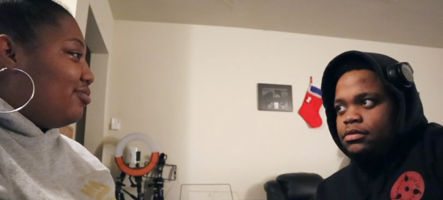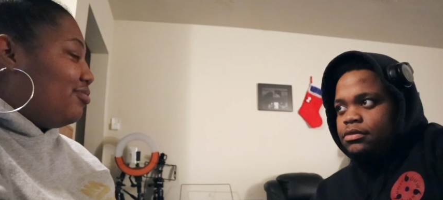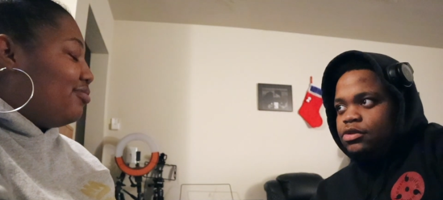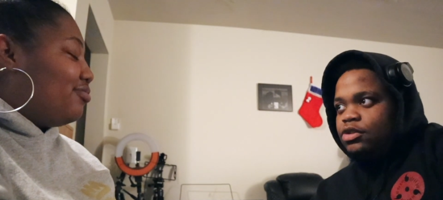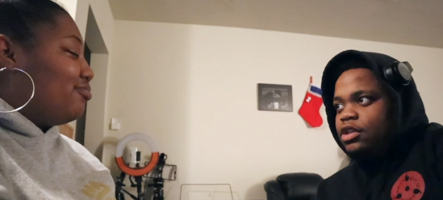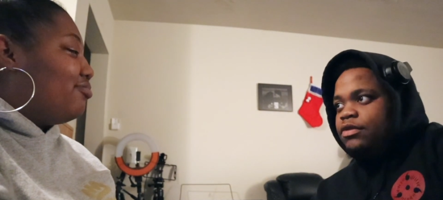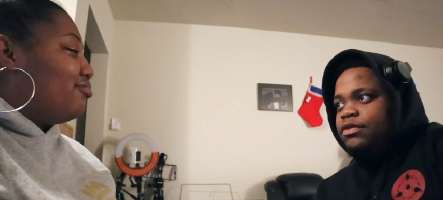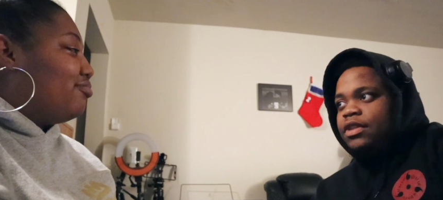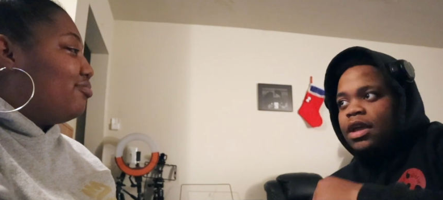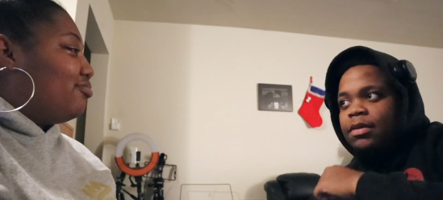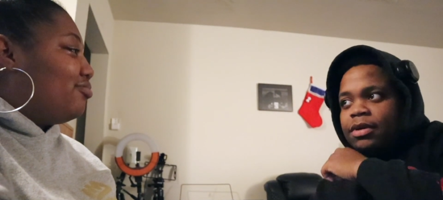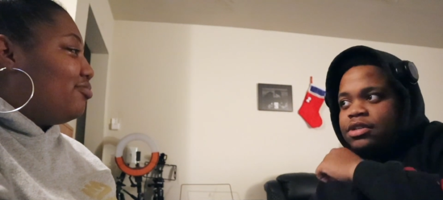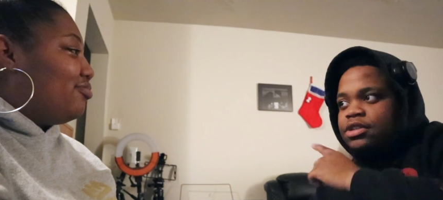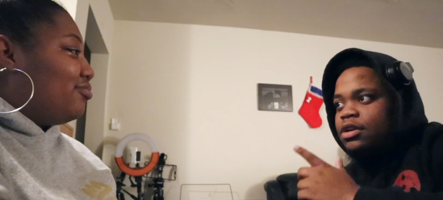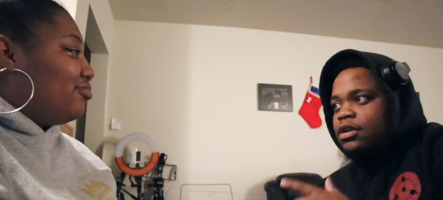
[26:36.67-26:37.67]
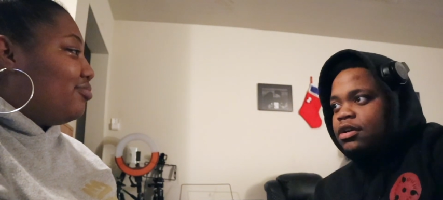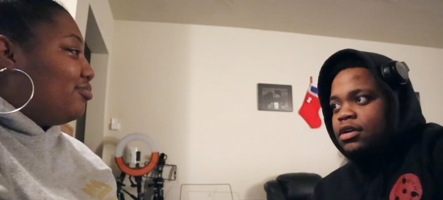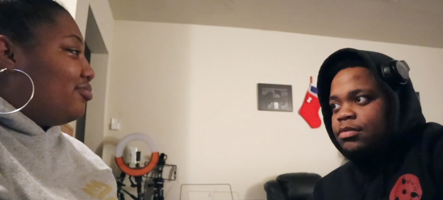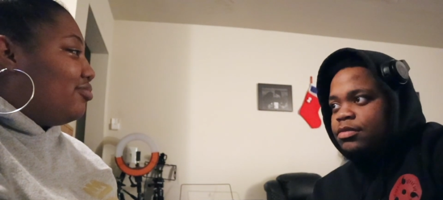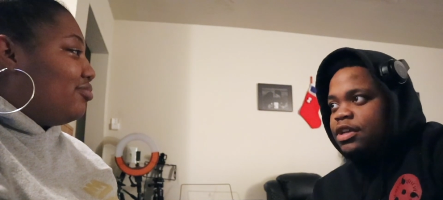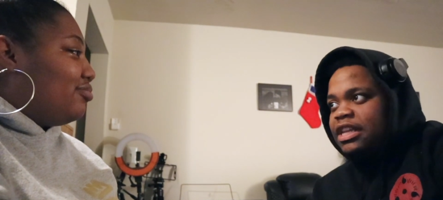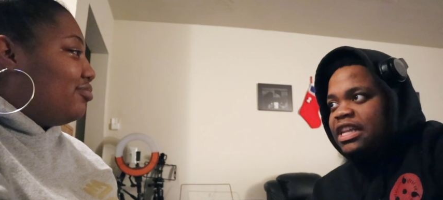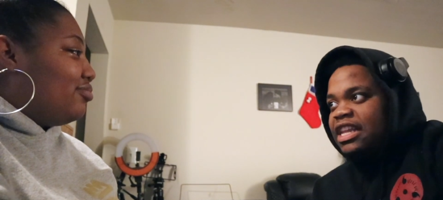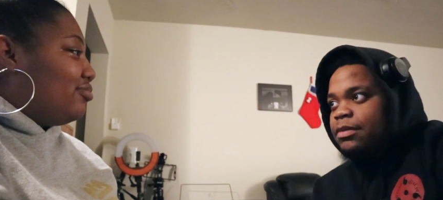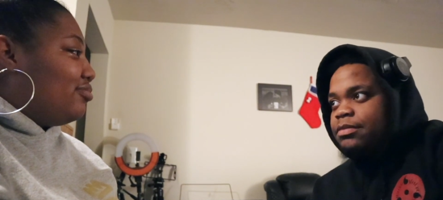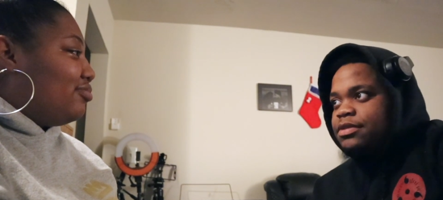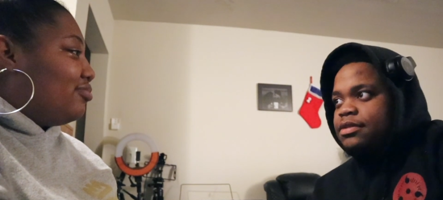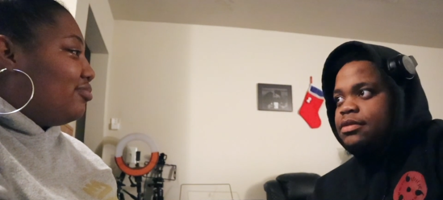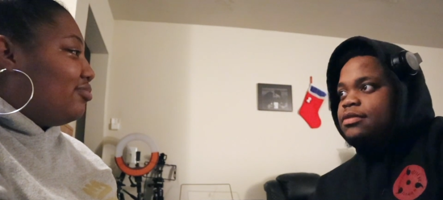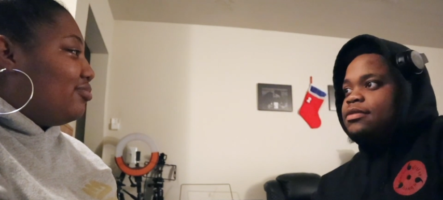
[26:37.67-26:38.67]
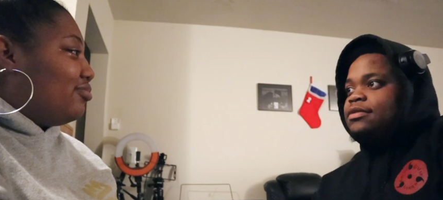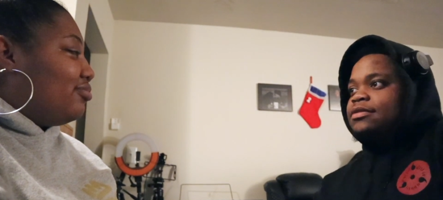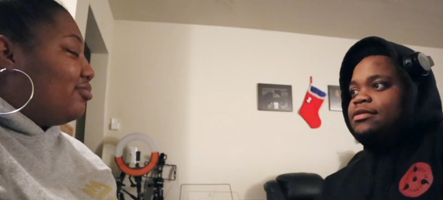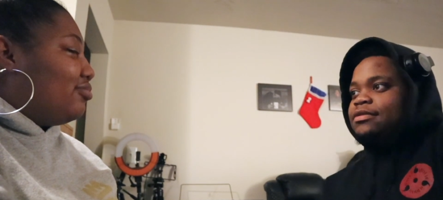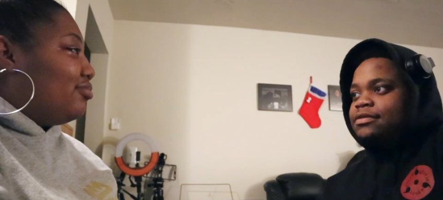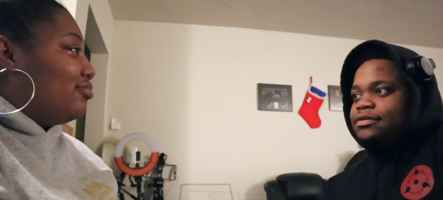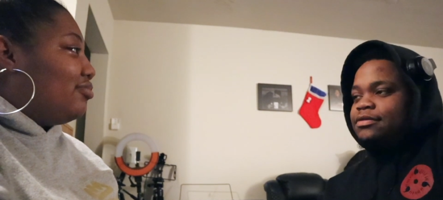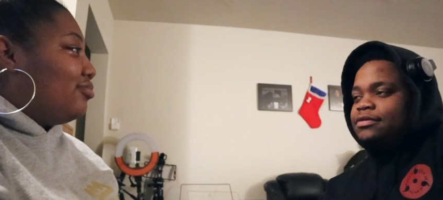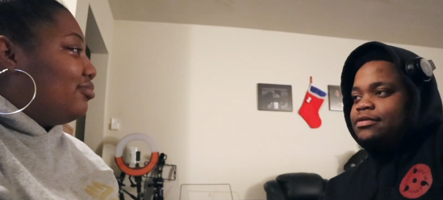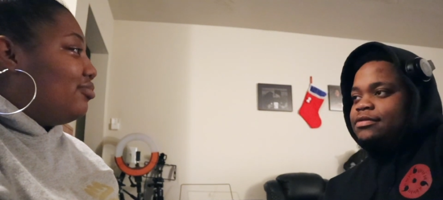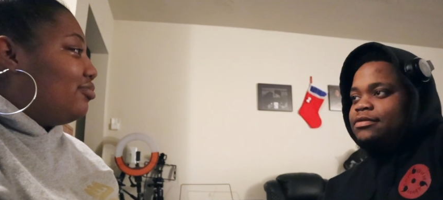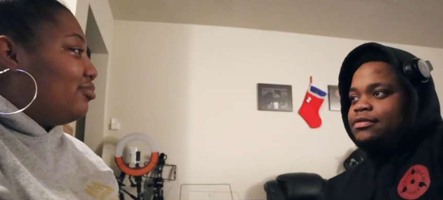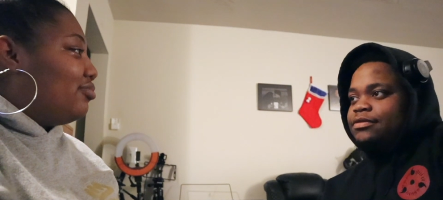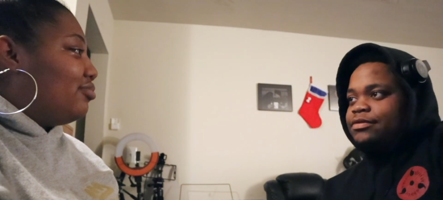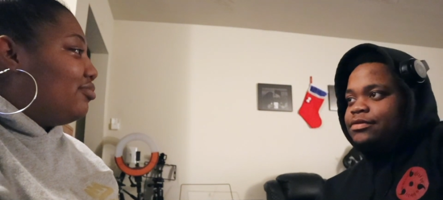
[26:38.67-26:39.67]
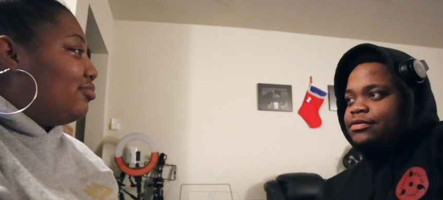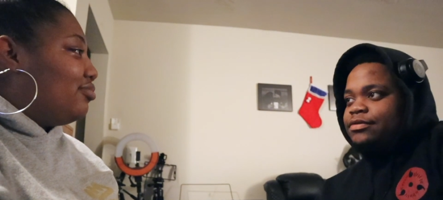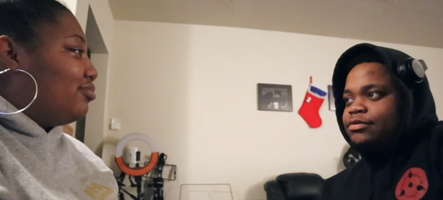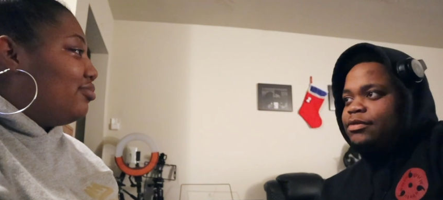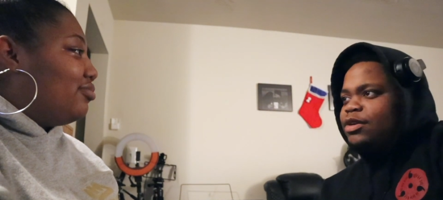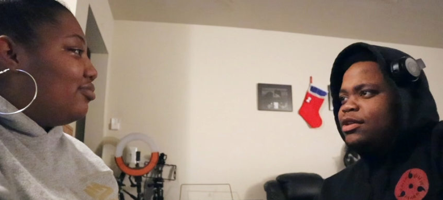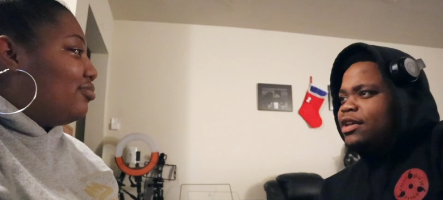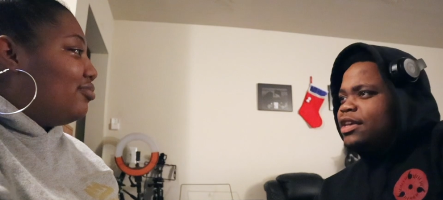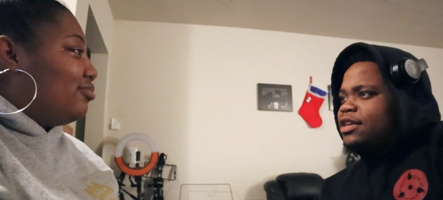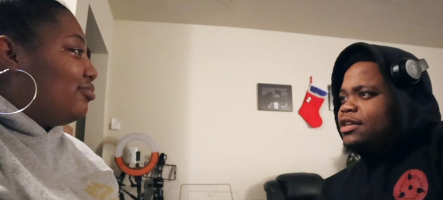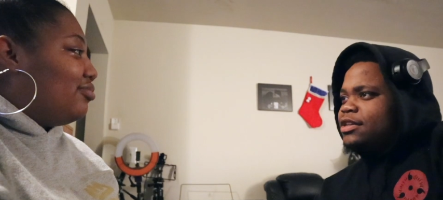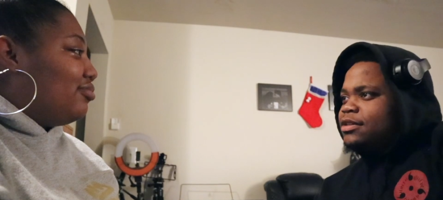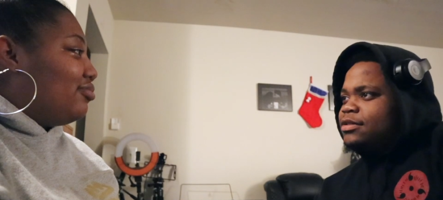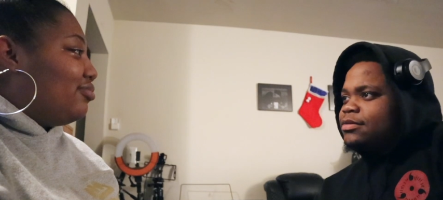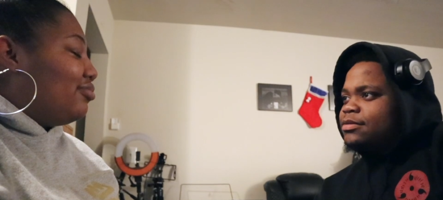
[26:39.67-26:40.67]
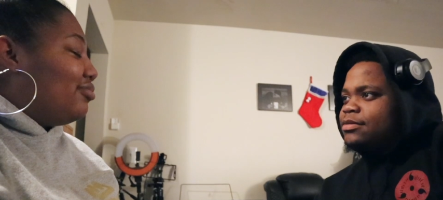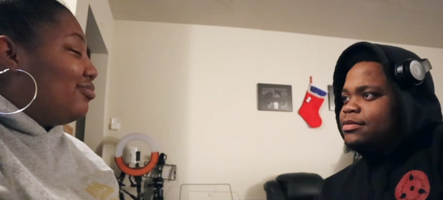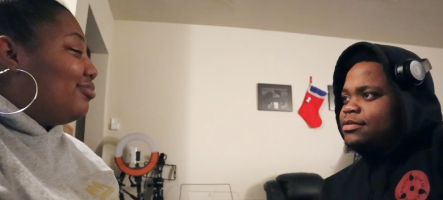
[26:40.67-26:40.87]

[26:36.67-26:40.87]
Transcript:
Speaker 1: You think about your arm, your lips. Why are you licking your toes?